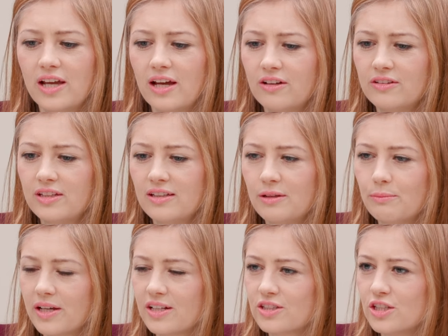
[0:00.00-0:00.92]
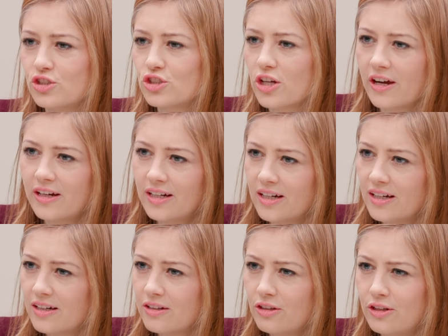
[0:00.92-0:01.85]
they held the Olympics in
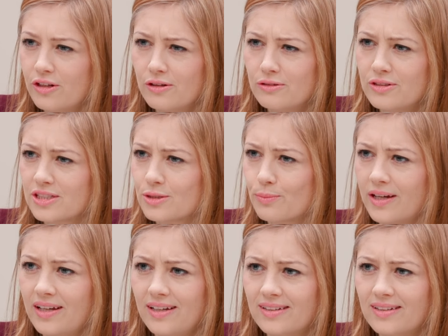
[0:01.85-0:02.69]
China, you know, despite...